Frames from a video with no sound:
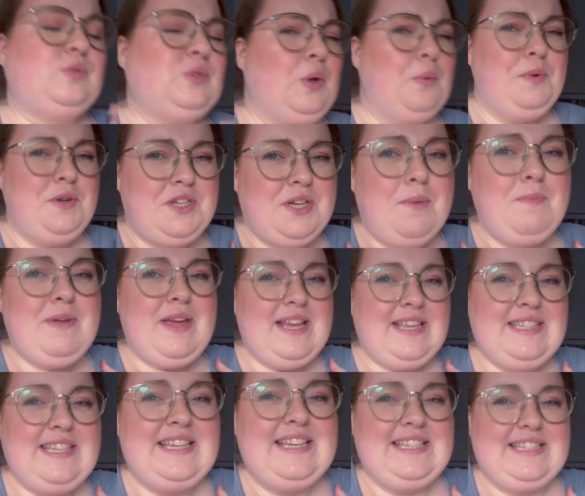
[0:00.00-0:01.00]
which I'm
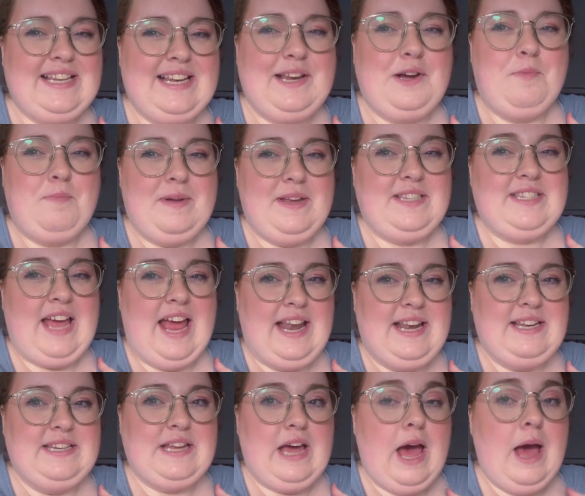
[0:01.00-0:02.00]
guessing is a little bit
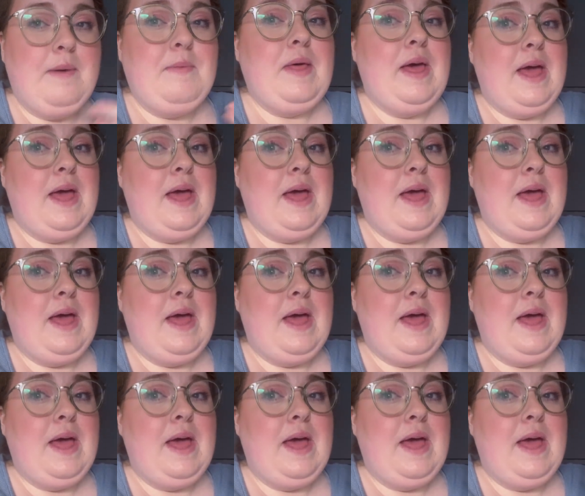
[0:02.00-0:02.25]
tender